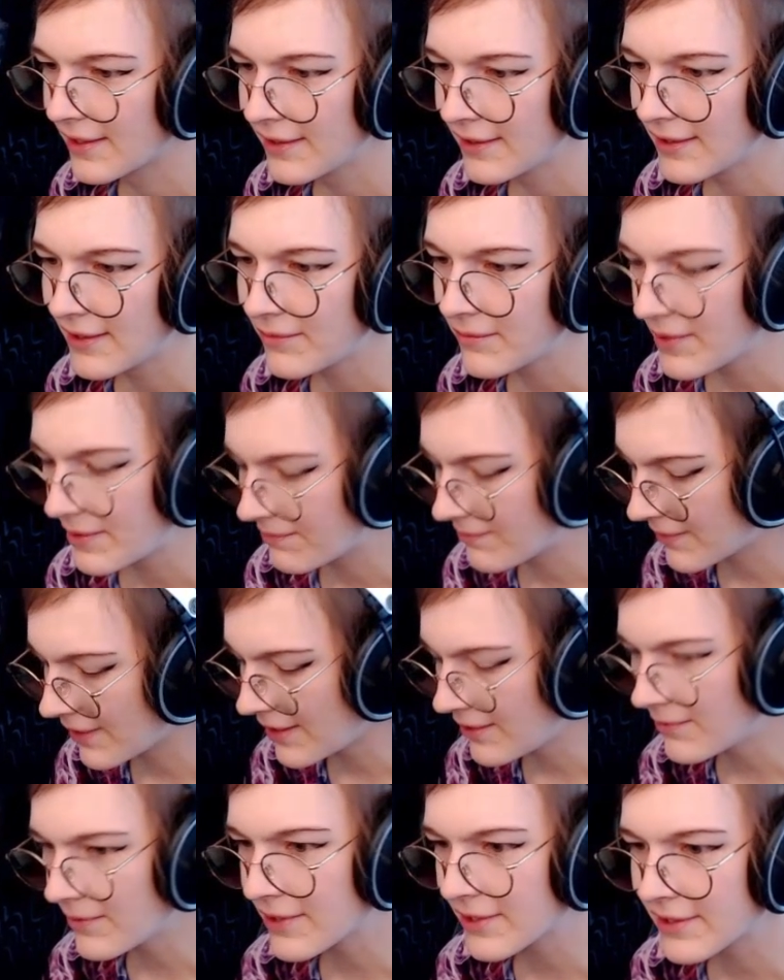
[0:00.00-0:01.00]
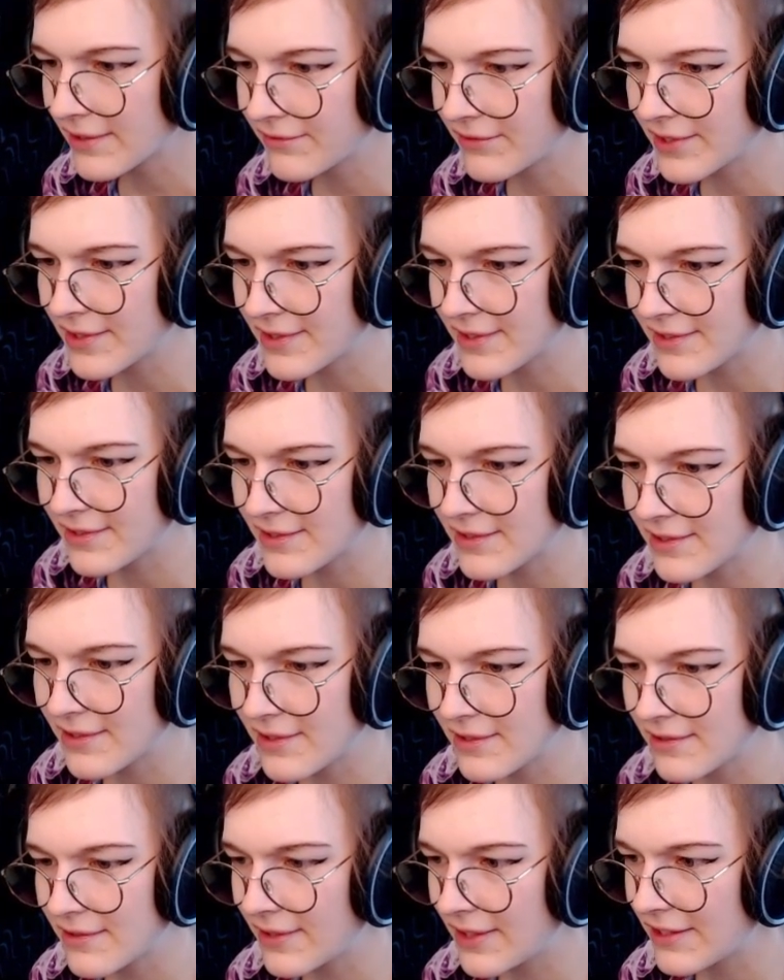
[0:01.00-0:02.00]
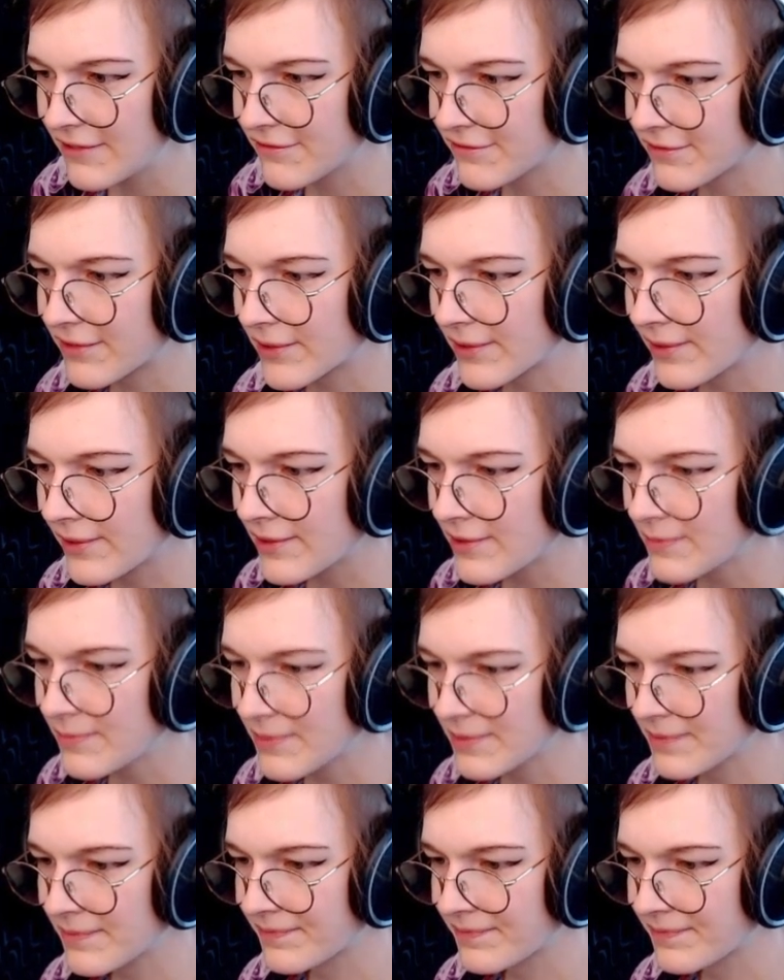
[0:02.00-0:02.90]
and we might want to convert this to a for loop.